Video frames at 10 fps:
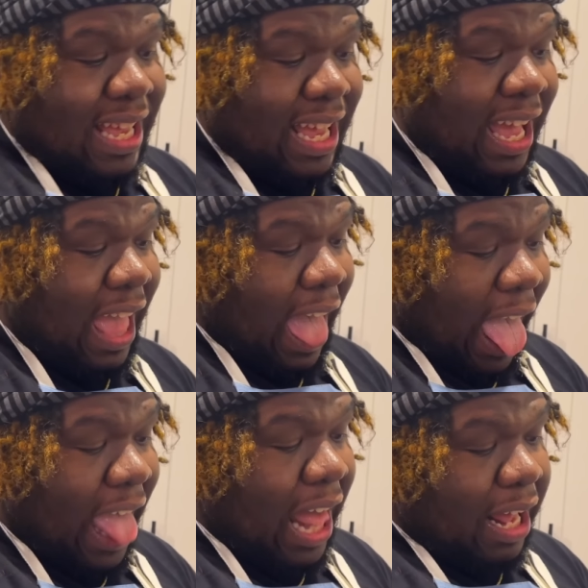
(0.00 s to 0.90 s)

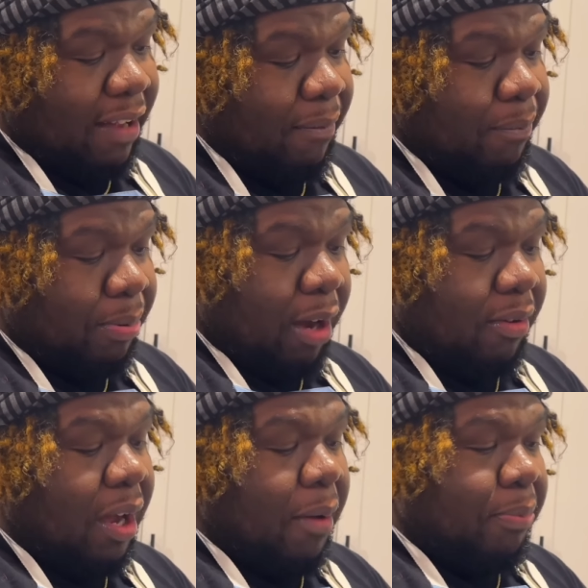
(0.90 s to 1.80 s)
uh-uh.